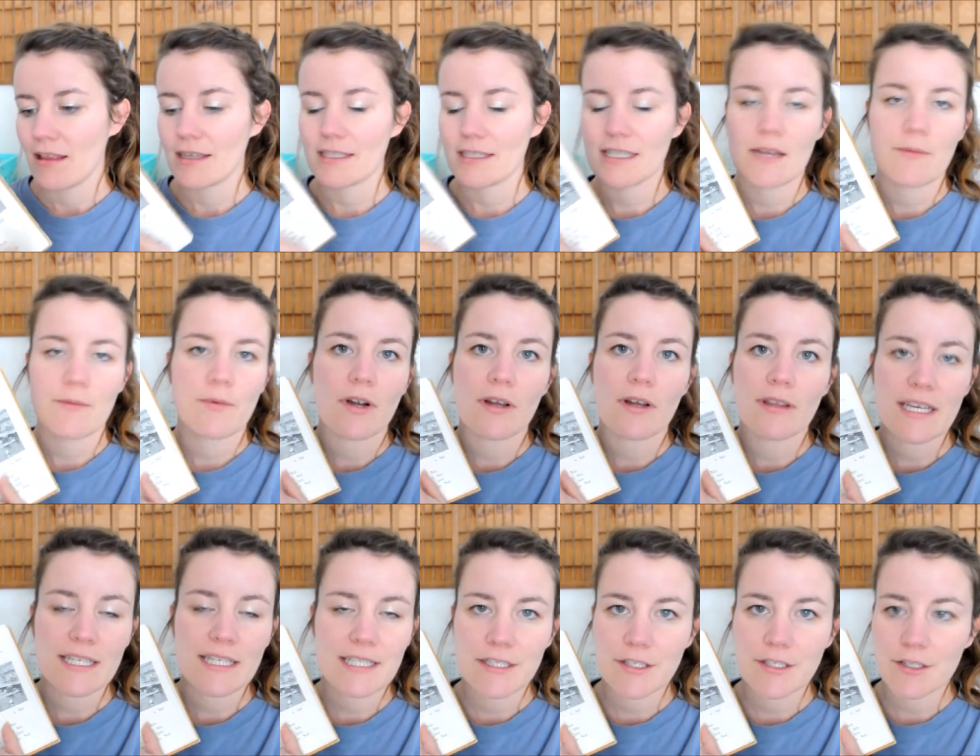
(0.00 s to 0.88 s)
Said we're on
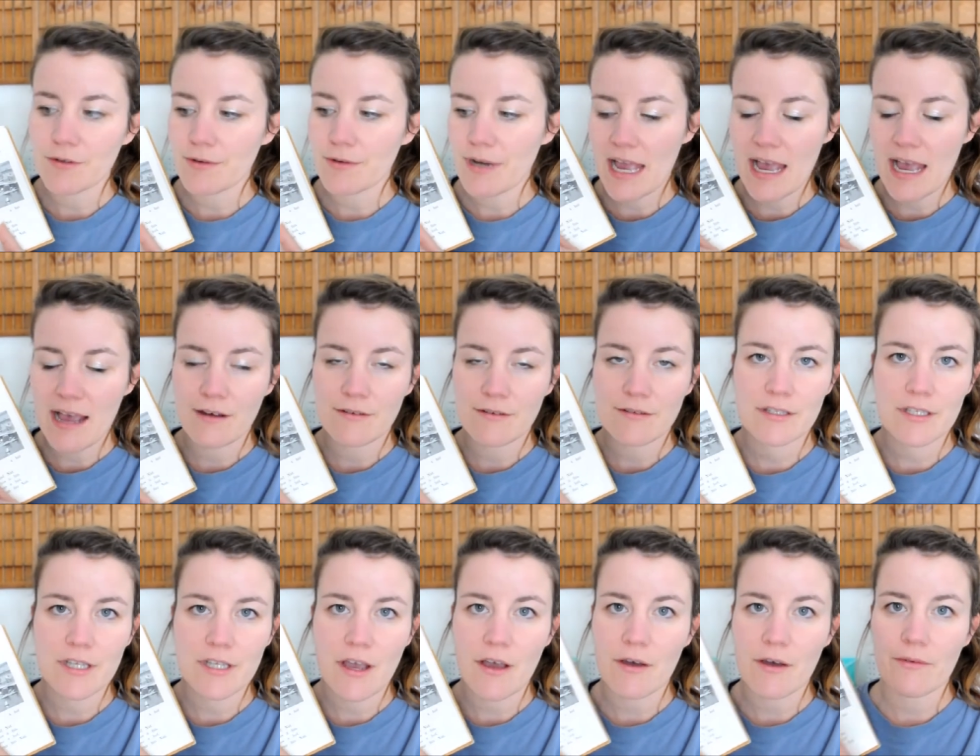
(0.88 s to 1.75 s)
lesson two now,
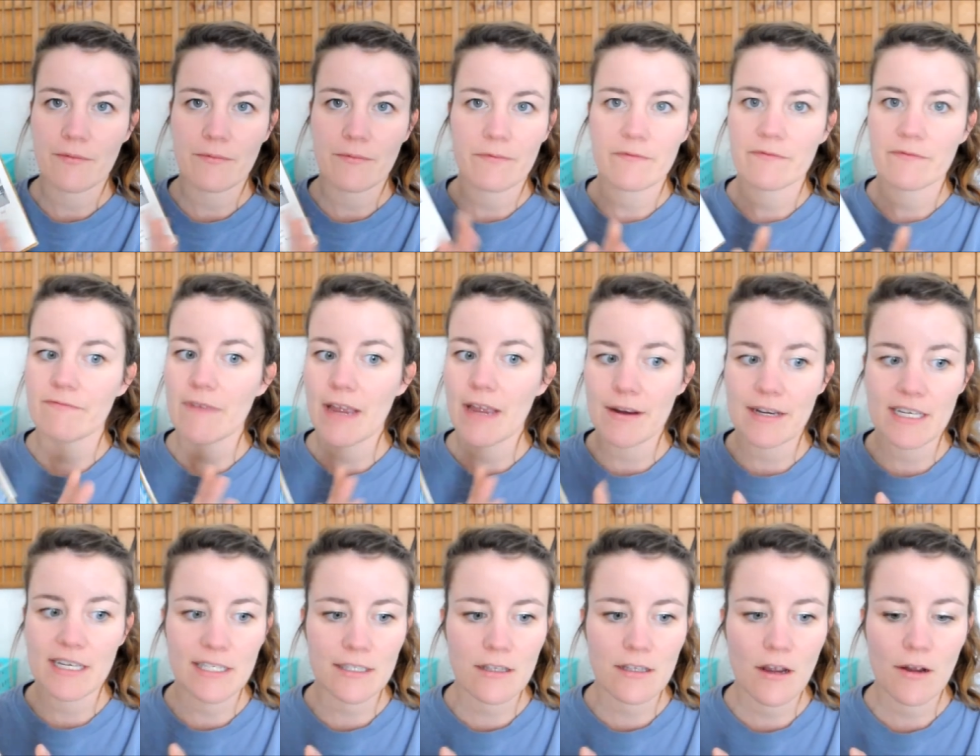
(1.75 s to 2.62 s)
so
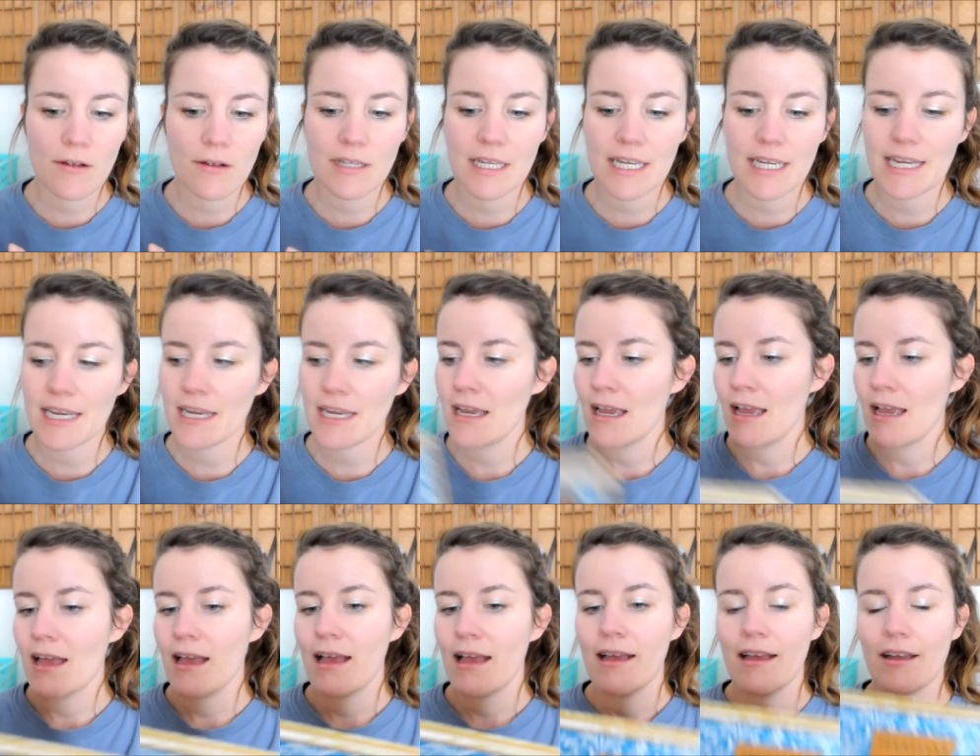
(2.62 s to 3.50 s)
very slowly
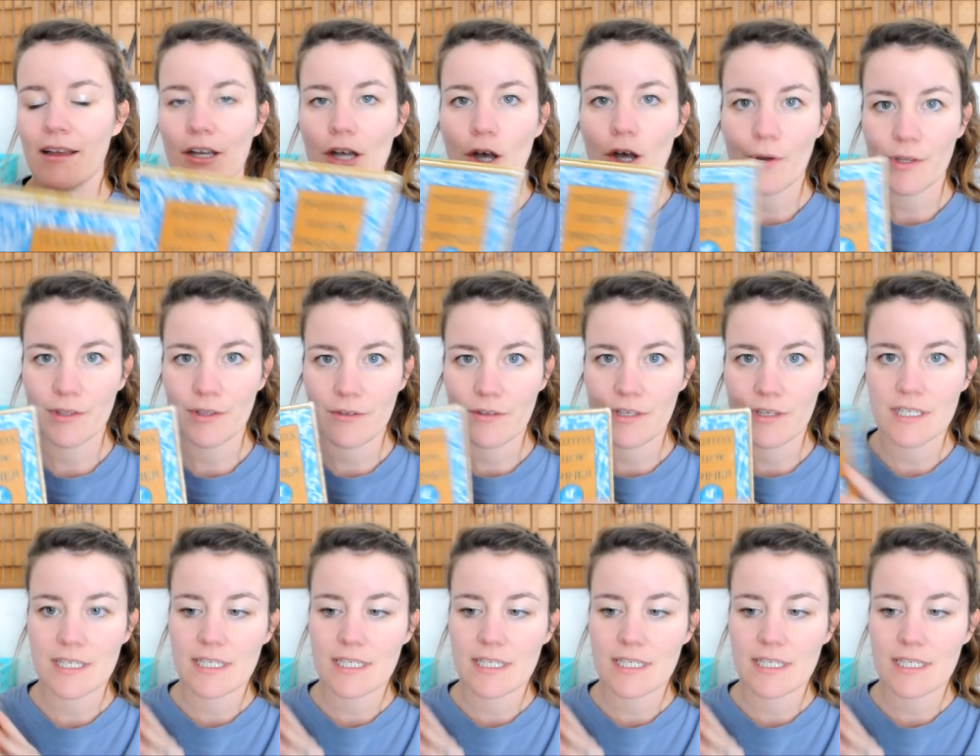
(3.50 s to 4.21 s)
going through this.